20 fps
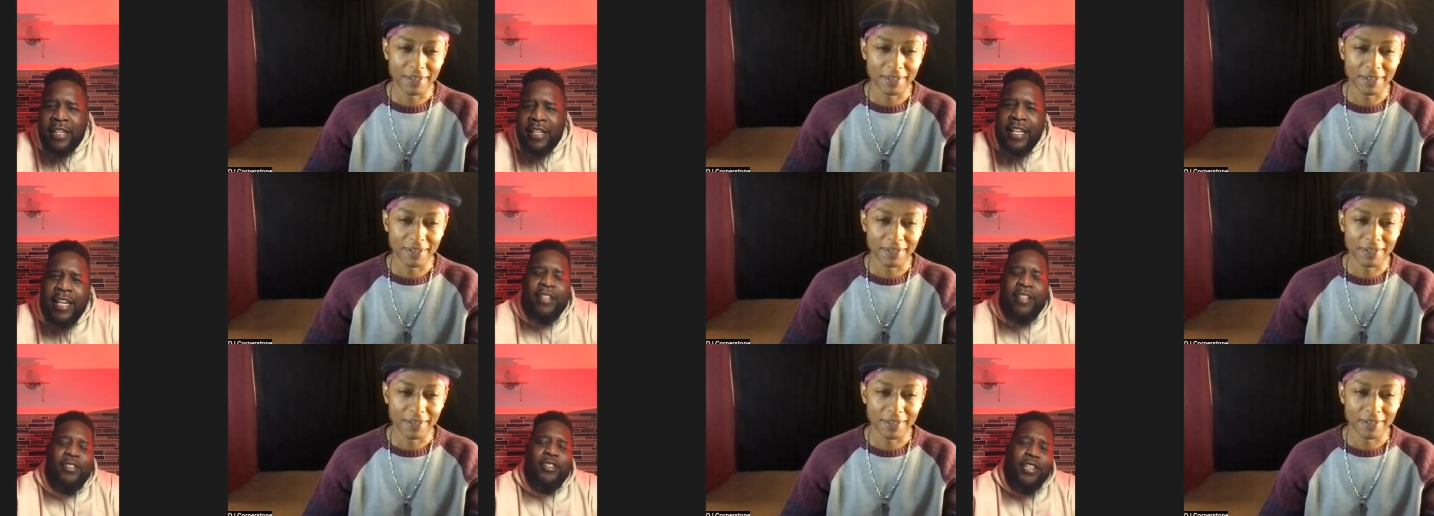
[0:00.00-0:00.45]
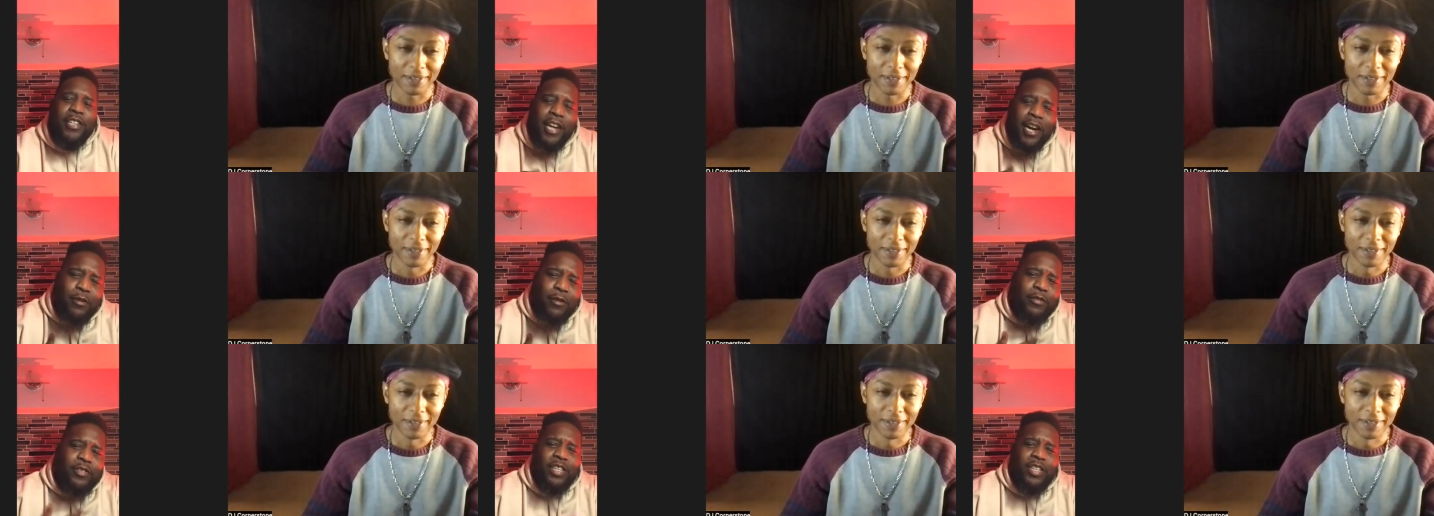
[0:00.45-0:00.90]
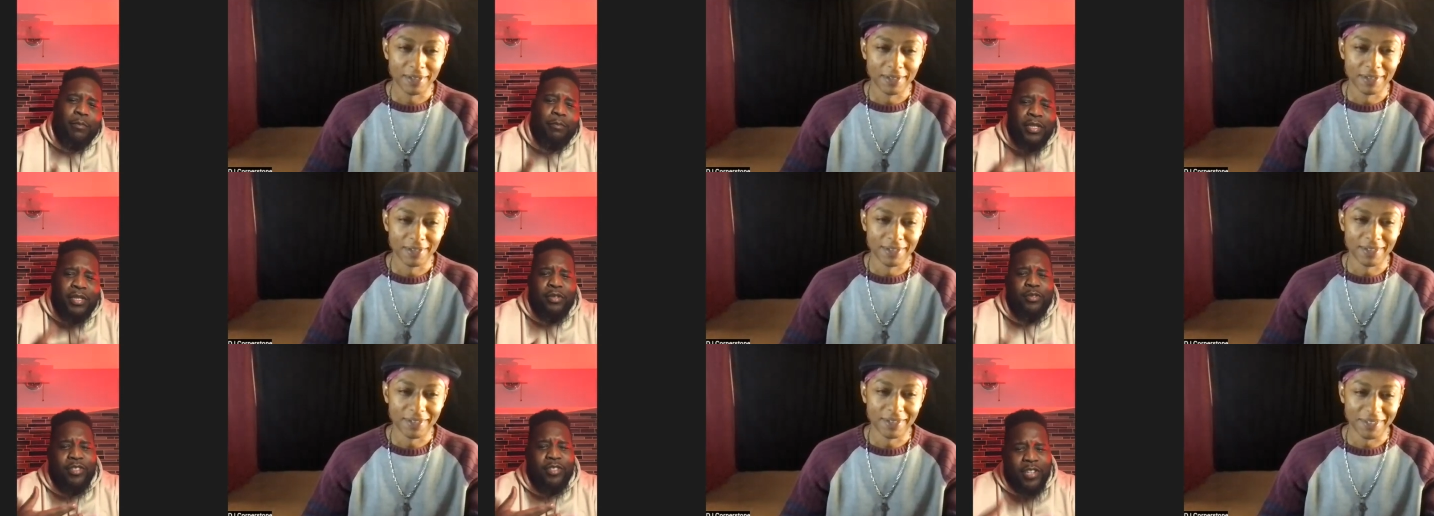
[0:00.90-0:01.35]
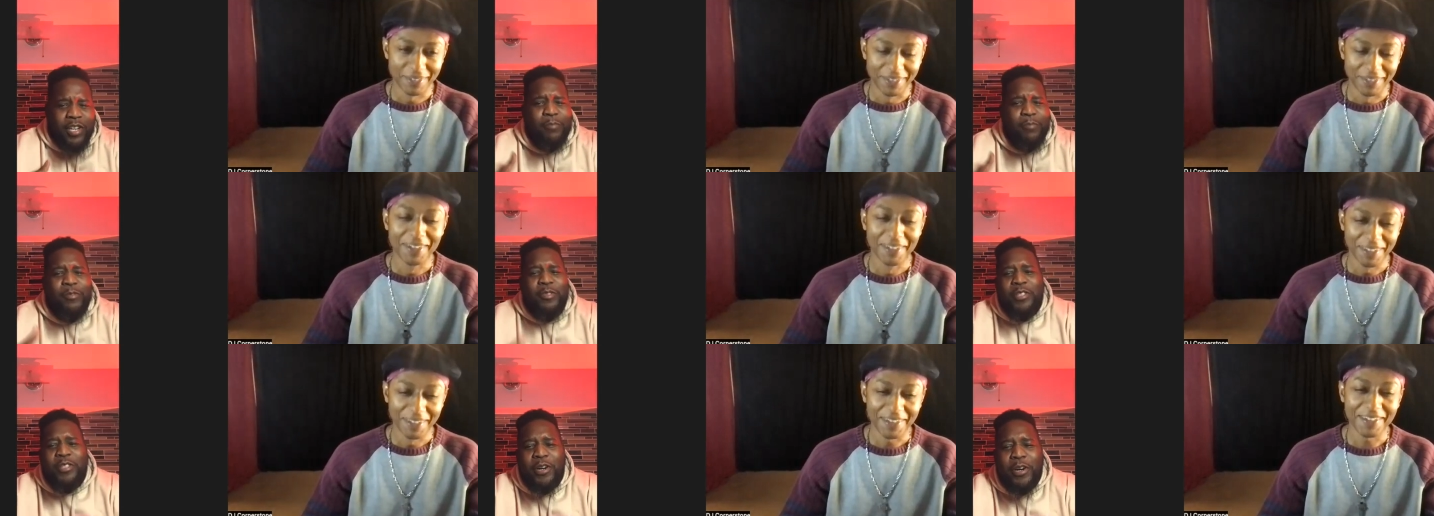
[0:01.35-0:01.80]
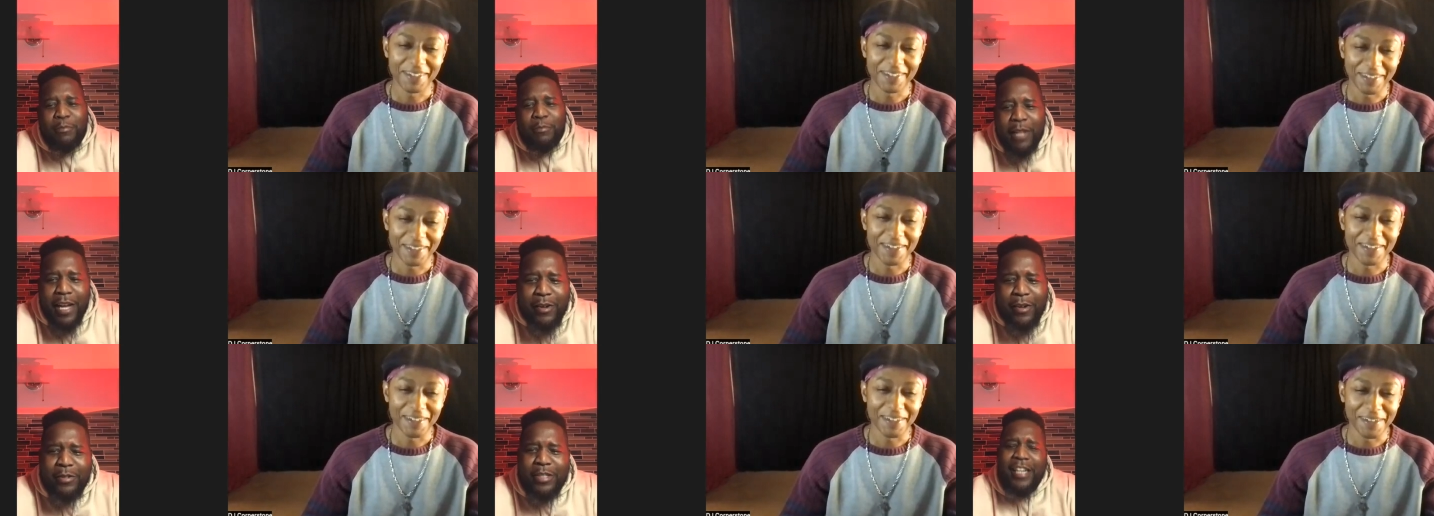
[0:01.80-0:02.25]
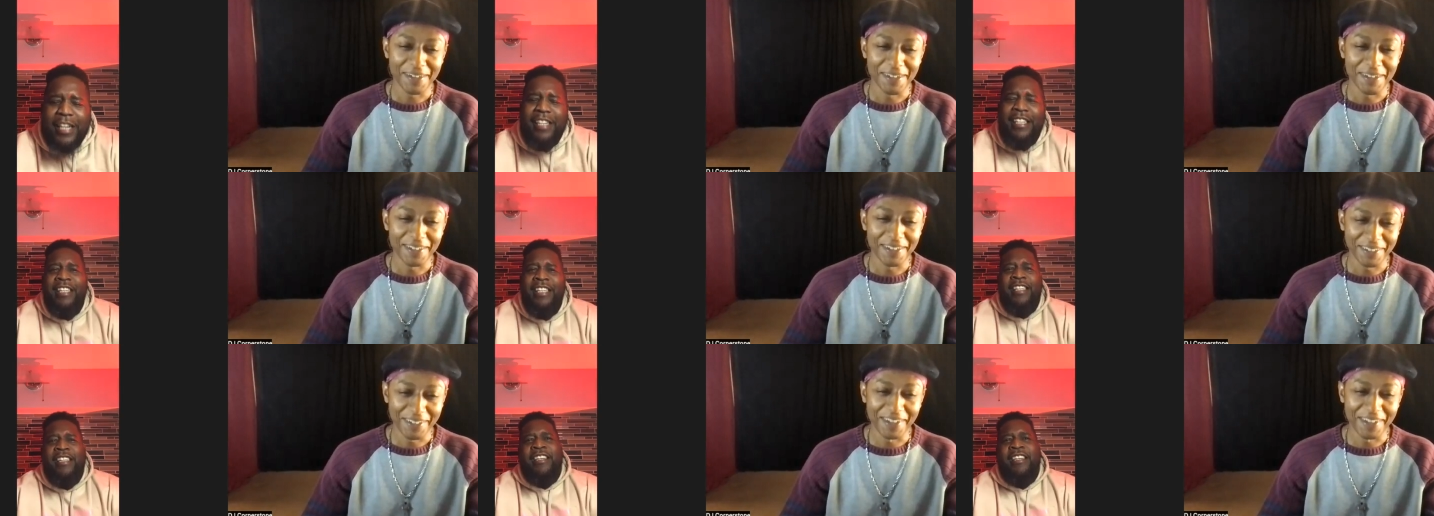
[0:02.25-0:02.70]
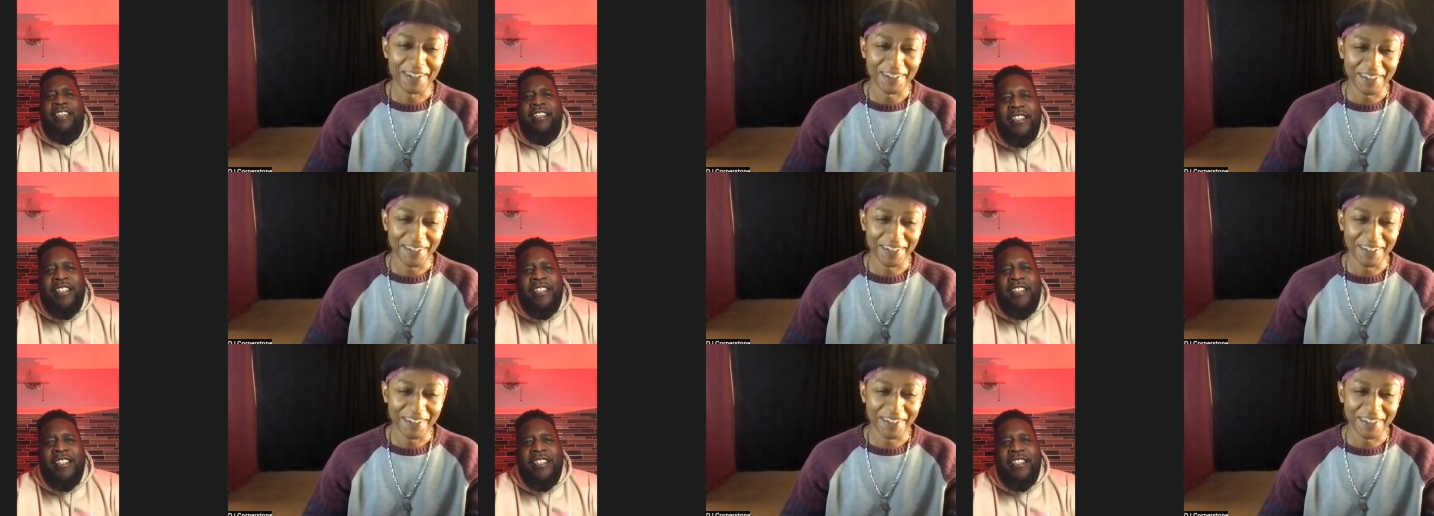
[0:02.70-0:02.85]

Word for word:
Speaker 1: I got a little courage I built up. You know, I'm like, okay. Yeah.